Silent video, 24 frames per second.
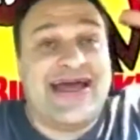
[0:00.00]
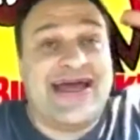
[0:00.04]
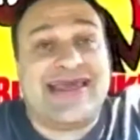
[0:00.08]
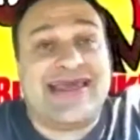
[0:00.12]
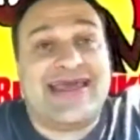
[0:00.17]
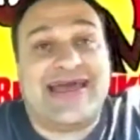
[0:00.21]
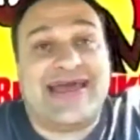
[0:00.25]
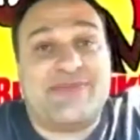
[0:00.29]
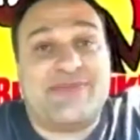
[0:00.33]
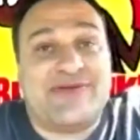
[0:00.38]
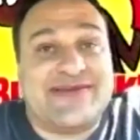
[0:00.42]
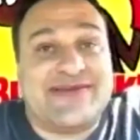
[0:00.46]

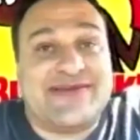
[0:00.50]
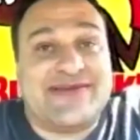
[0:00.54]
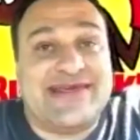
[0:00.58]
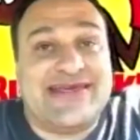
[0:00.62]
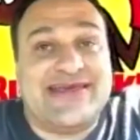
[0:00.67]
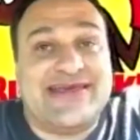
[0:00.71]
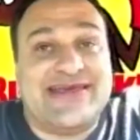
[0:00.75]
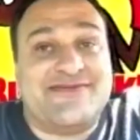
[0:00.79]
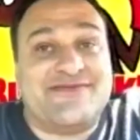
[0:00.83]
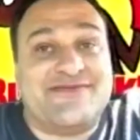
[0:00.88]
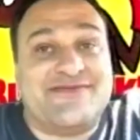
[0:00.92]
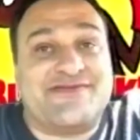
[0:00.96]
I can't
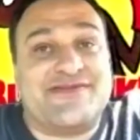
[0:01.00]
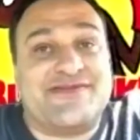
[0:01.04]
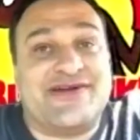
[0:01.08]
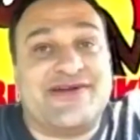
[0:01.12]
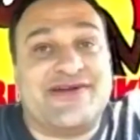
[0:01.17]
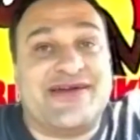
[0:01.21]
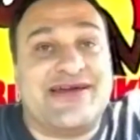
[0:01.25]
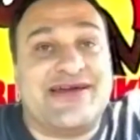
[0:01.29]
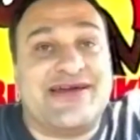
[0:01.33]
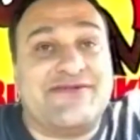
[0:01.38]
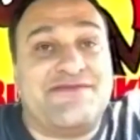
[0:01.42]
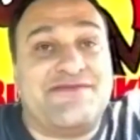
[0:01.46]
believe
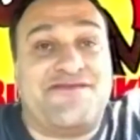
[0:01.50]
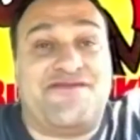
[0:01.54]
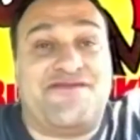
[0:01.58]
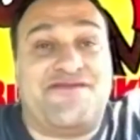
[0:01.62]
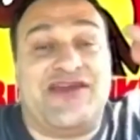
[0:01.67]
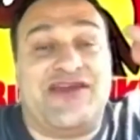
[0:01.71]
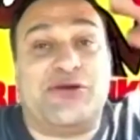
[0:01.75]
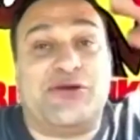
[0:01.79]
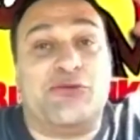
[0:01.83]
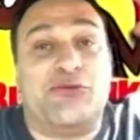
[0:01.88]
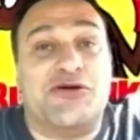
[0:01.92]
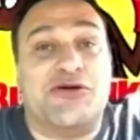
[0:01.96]

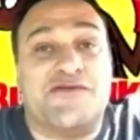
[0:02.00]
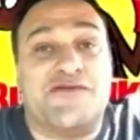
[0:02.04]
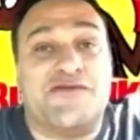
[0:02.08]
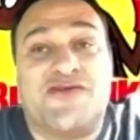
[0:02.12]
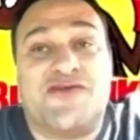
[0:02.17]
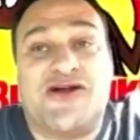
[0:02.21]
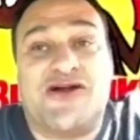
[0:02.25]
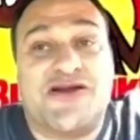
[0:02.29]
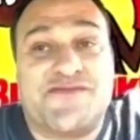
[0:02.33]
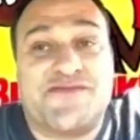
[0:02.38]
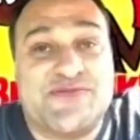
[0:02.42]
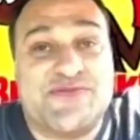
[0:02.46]
Finn
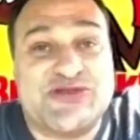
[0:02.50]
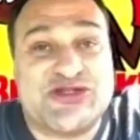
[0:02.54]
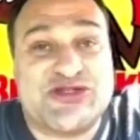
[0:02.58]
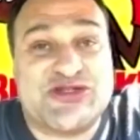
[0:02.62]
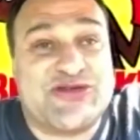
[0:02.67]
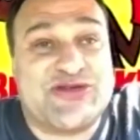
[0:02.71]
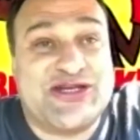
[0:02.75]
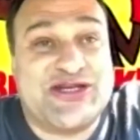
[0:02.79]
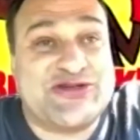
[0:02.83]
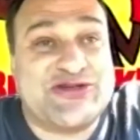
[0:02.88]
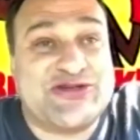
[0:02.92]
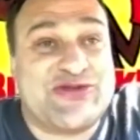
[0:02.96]
Wolfhard from
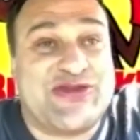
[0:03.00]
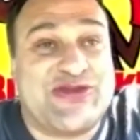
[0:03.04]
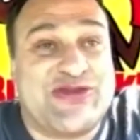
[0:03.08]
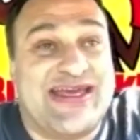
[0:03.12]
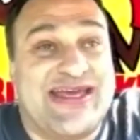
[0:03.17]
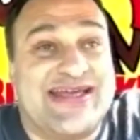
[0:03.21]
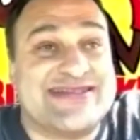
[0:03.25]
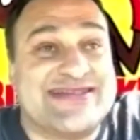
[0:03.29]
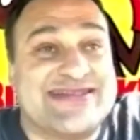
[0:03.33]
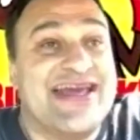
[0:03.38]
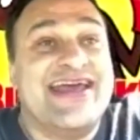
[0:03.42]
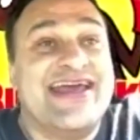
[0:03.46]
Stranger
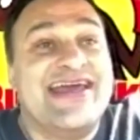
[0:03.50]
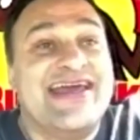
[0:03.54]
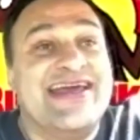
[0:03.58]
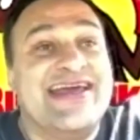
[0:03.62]
Things